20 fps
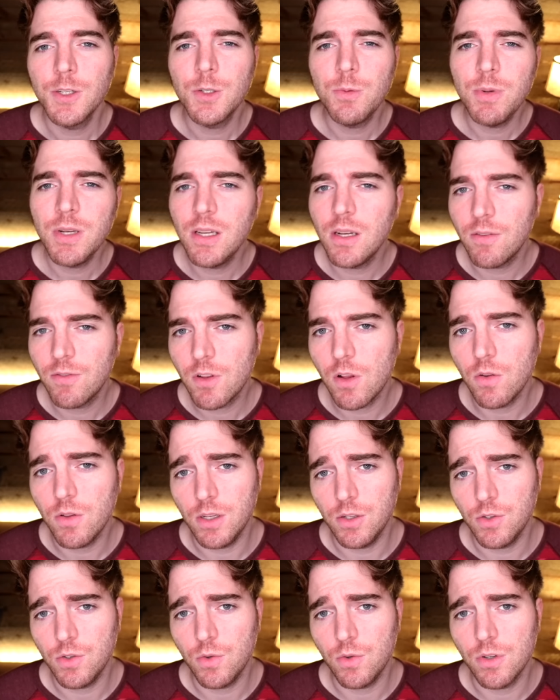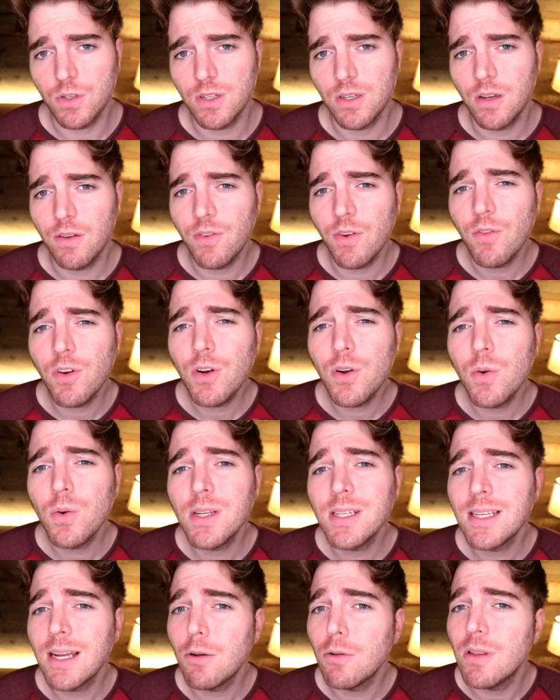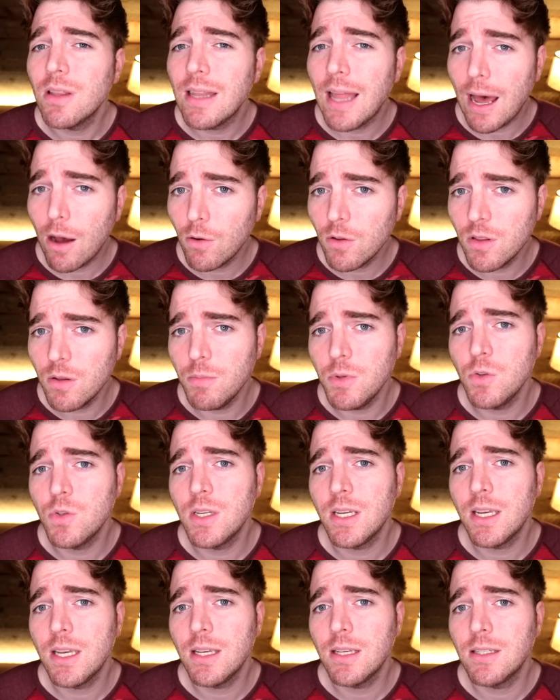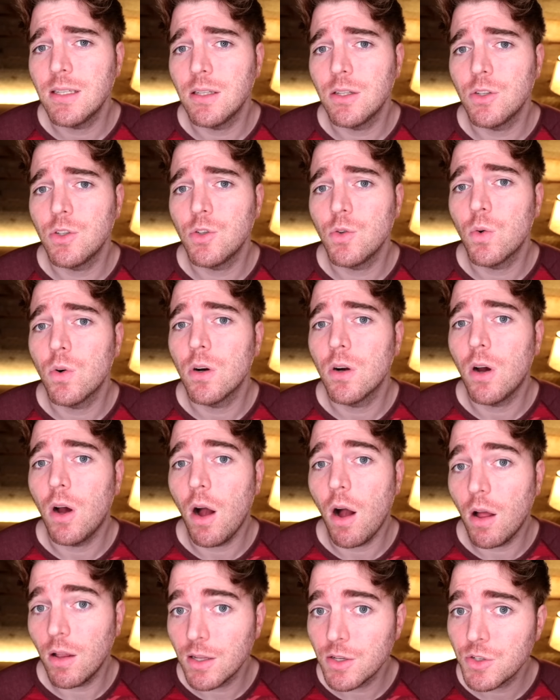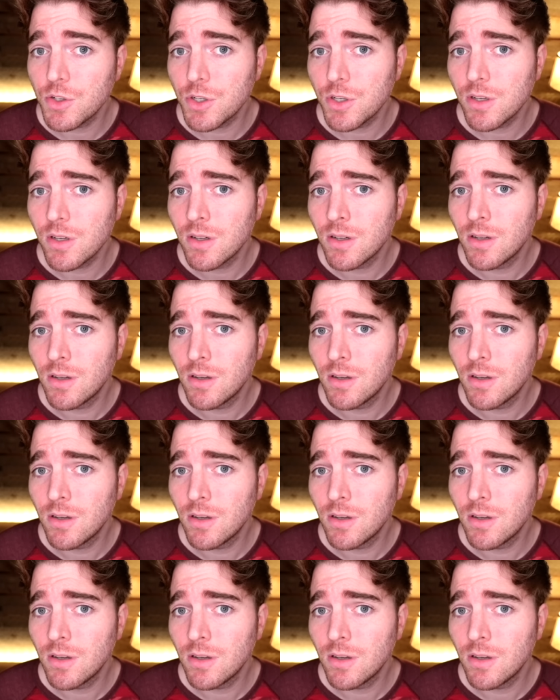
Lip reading: Speaking of clothing stores, have you ever noticed how loud the music is in the store Hollister?